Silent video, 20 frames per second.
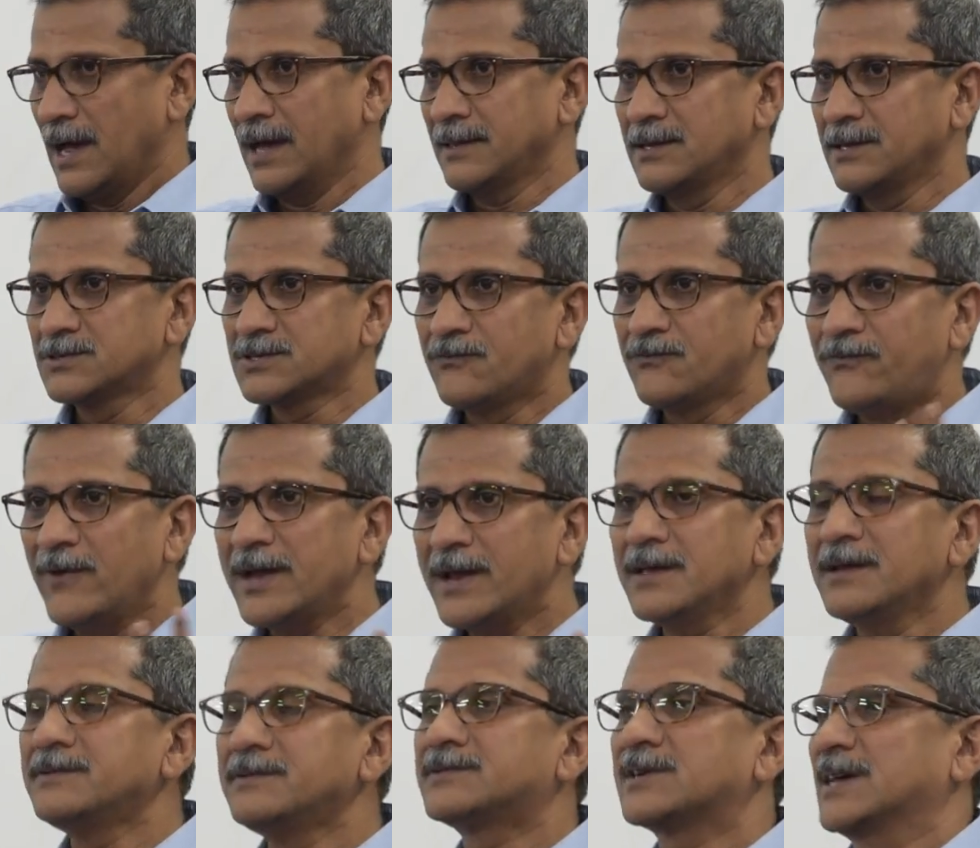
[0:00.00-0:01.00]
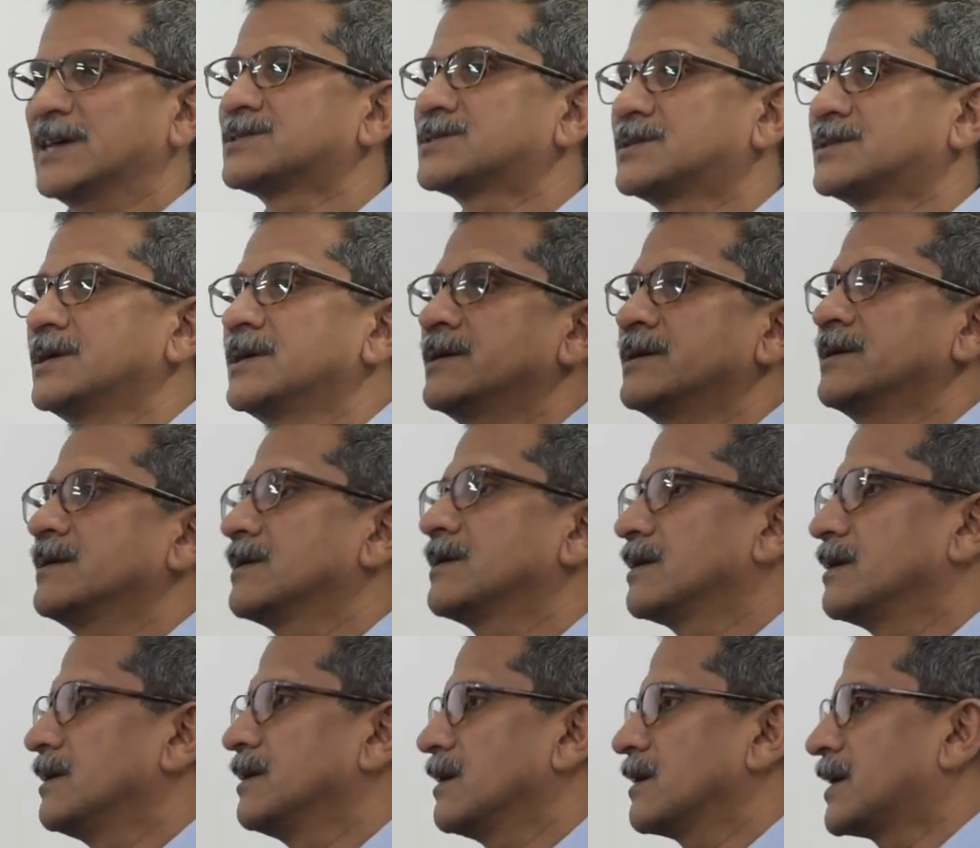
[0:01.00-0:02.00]
and there was a very interesting
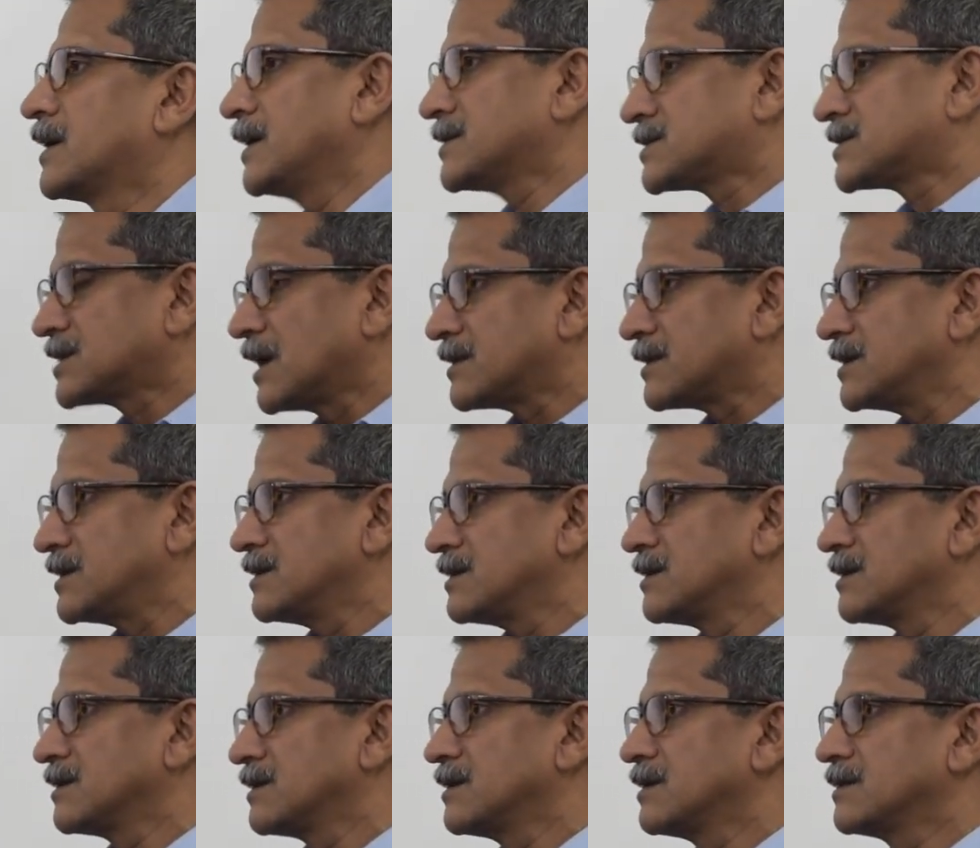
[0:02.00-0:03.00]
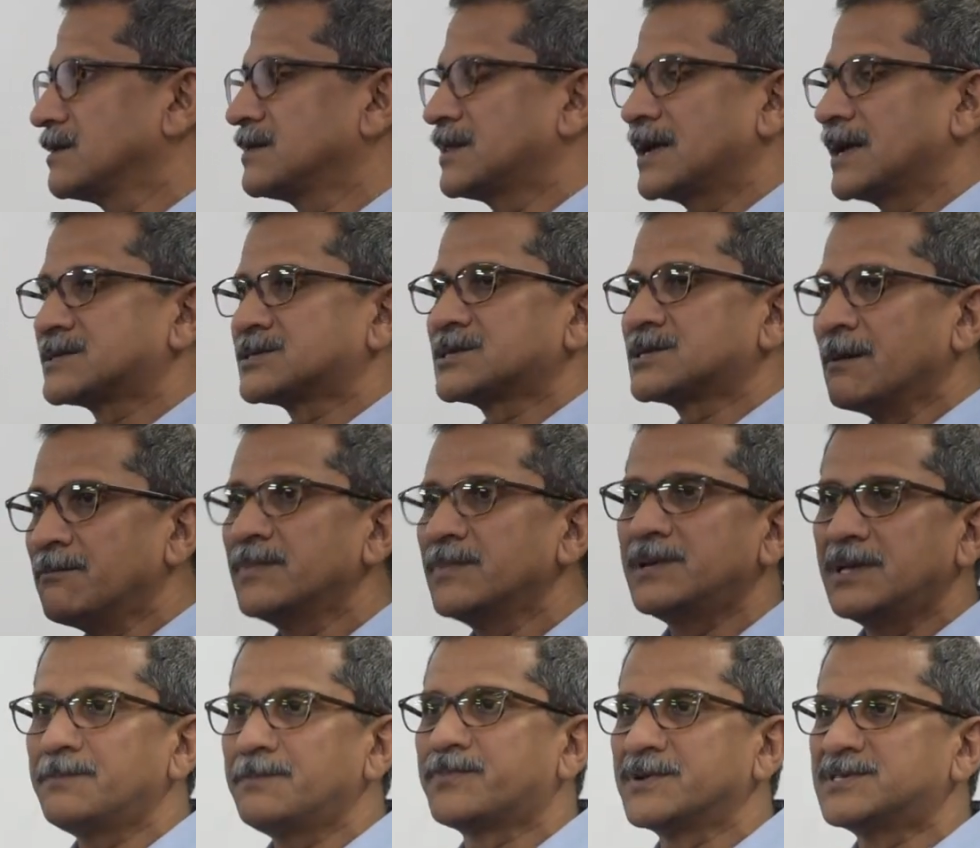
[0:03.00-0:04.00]
case study that
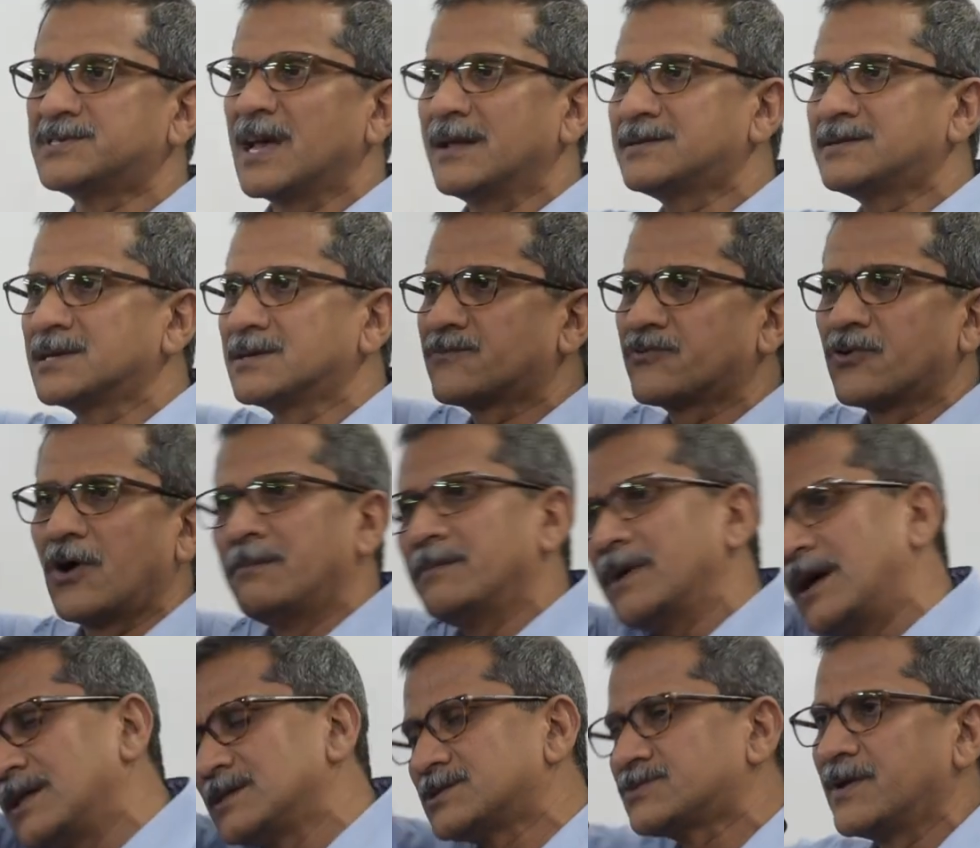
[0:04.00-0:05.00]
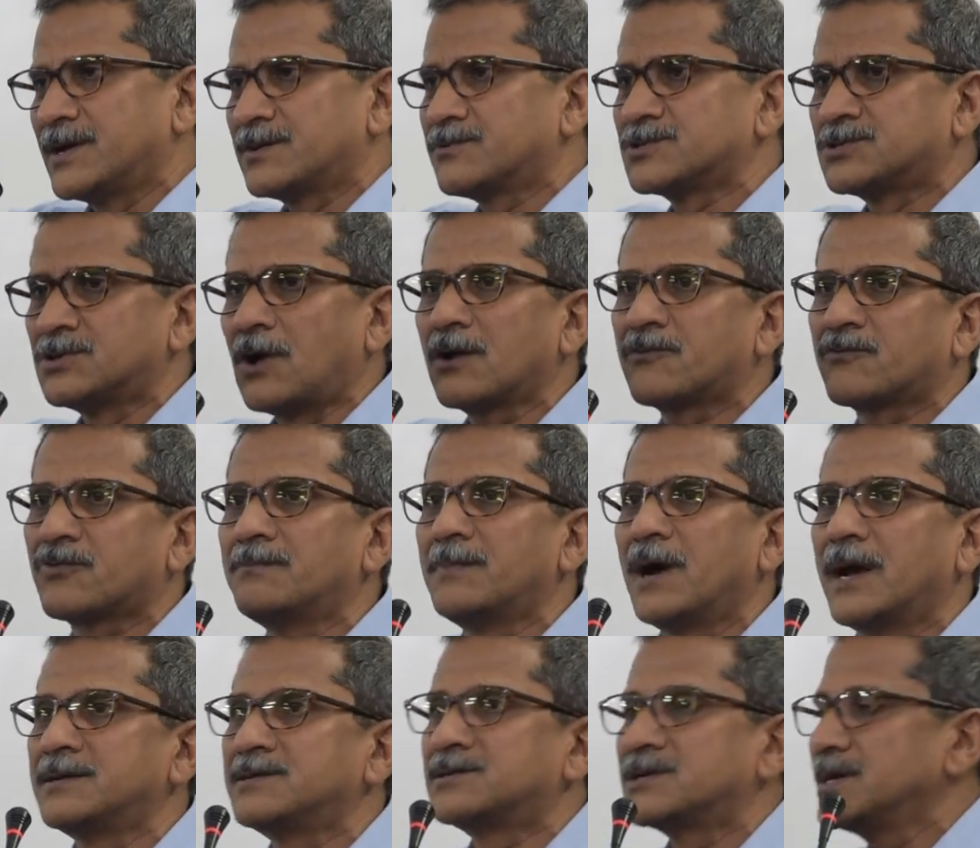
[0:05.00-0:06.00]
somebody presented from elsewhere, it was not from
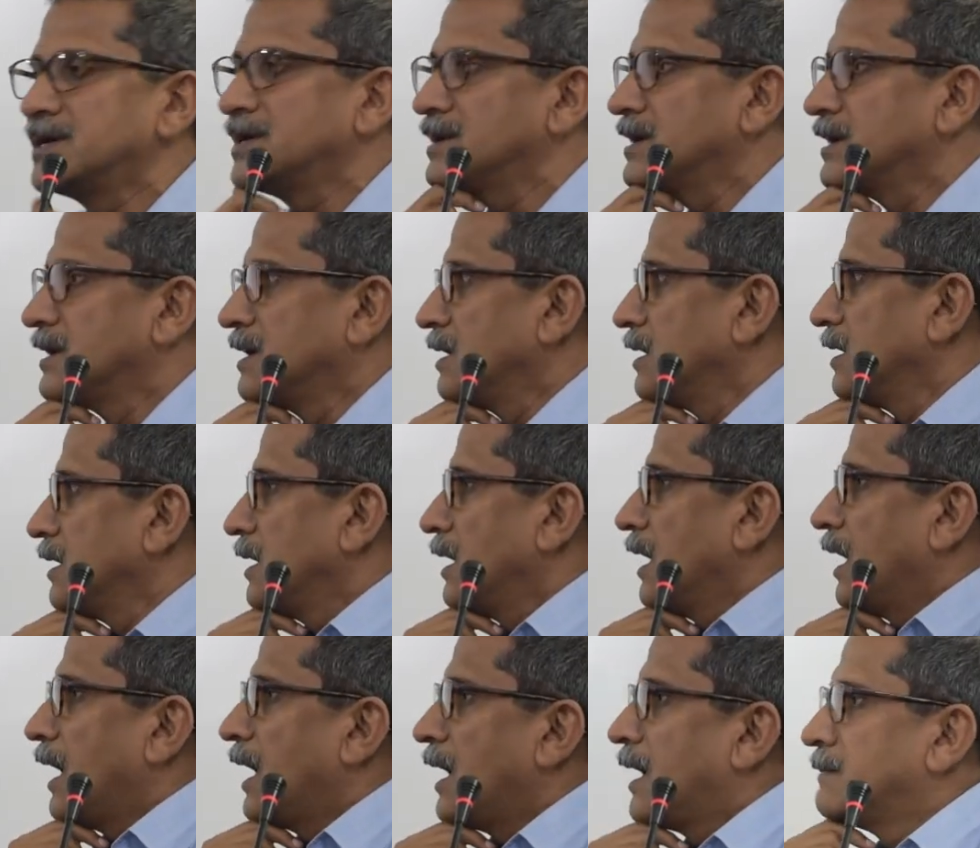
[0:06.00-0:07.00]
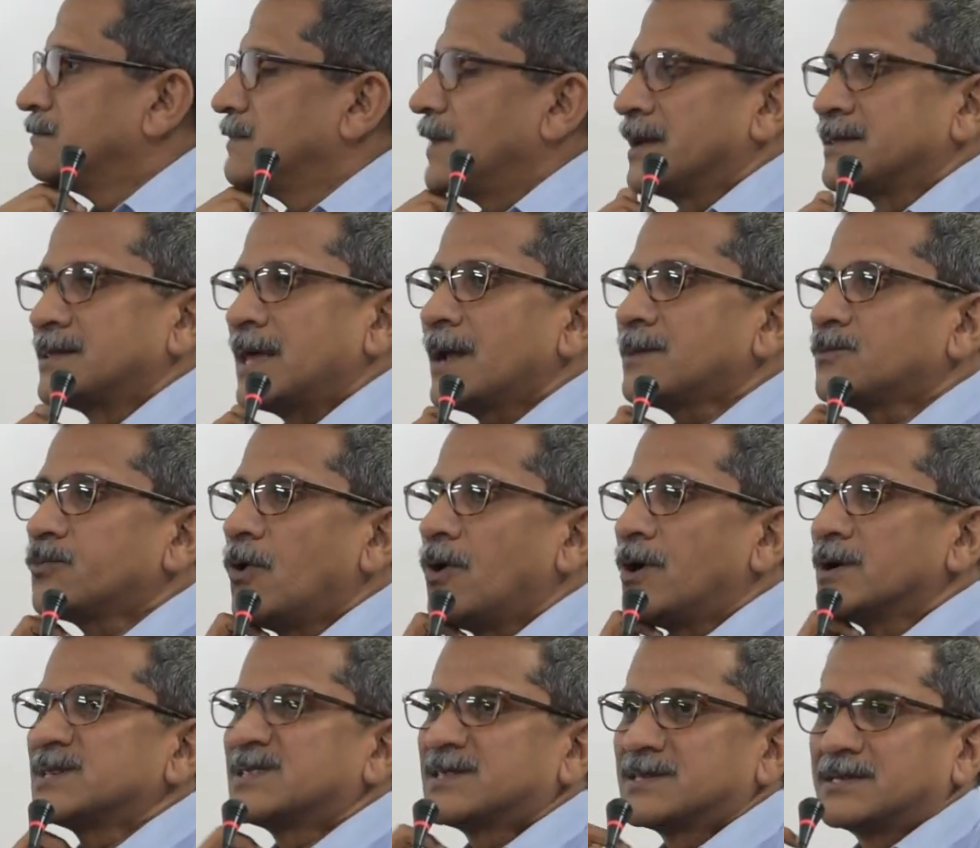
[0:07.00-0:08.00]
Mindtree. Um, and that
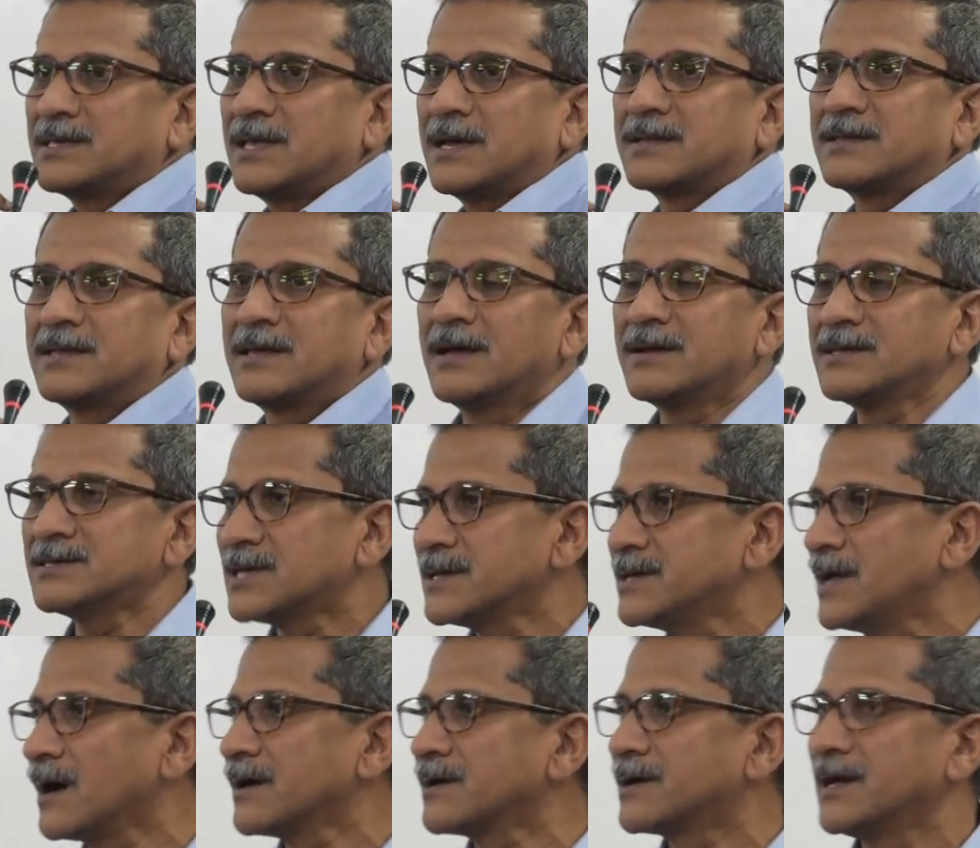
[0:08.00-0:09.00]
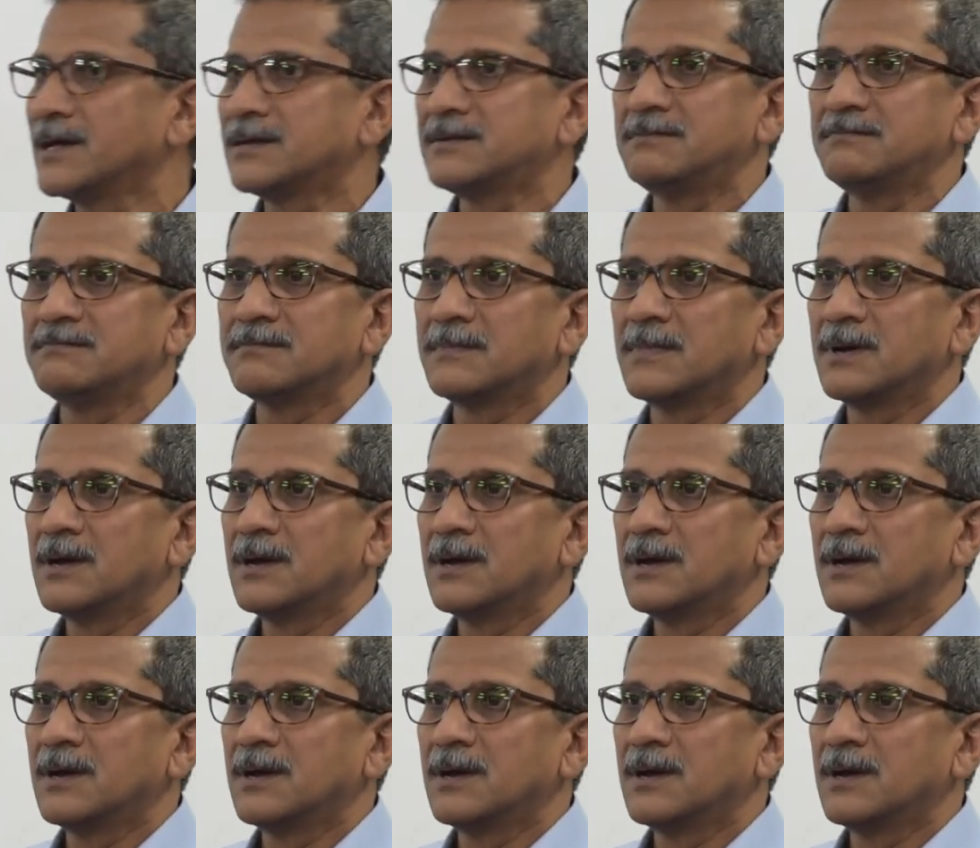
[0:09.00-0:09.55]
was that here is a young kid